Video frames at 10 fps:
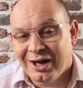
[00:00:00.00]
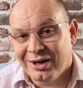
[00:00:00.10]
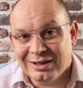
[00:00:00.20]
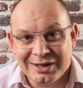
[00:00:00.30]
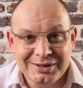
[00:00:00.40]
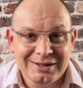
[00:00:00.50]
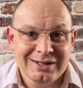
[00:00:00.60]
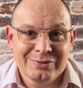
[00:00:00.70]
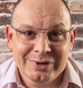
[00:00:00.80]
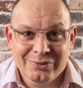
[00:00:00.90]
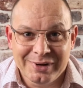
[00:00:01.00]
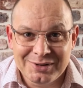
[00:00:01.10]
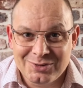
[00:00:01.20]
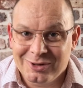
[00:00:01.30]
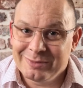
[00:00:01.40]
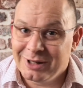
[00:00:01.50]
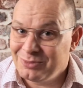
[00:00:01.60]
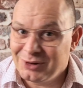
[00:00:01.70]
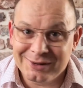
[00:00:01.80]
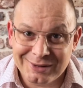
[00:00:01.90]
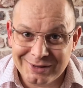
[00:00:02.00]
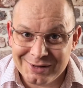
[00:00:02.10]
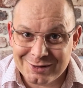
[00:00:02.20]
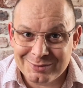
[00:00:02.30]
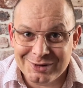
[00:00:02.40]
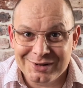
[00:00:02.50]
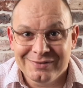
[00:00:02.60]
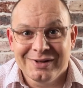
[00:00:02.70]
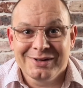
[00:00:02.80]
Classically, we always talk about musical instruments, if that's